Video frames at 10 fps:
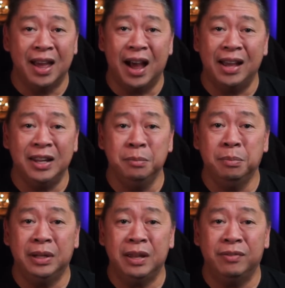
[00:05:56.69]
I didn't
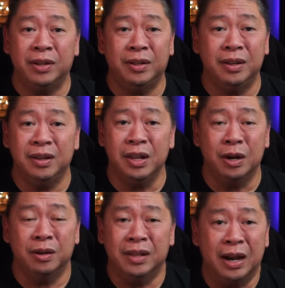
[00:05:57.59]
believe it, you
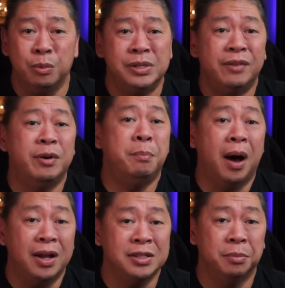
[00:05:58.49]
know, that it was even
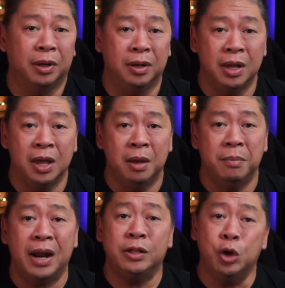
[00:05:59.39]
possible.
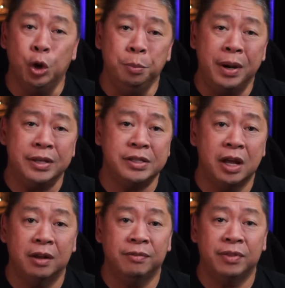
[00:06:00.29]
But I told
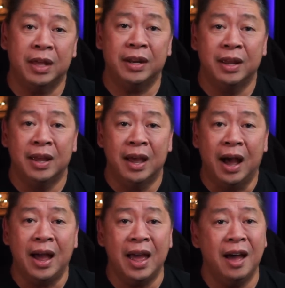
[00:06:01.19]
myself that
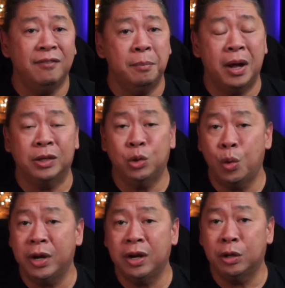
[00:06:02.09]
I have about 20 to